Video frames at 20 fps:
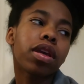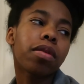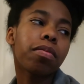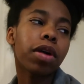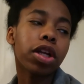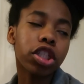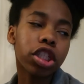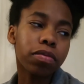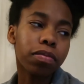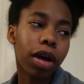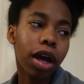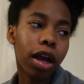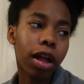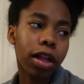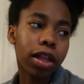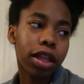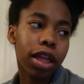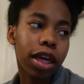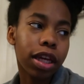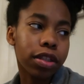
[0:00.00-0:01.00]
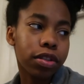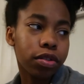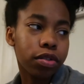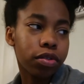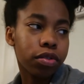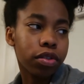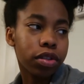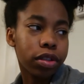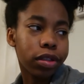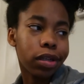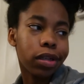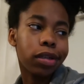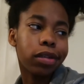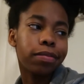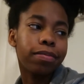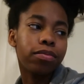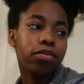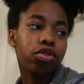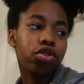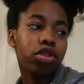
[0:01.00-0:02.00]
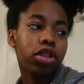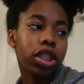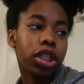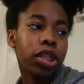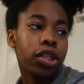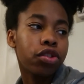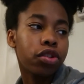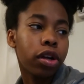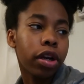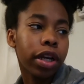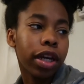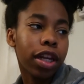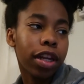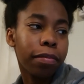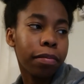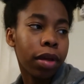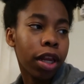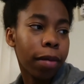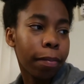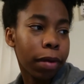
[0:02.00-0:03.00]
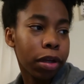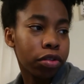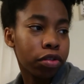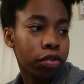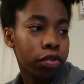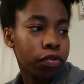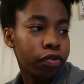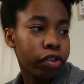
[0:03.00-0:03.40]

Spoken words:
Watching Milo and Hazel's get drunk and admitting my true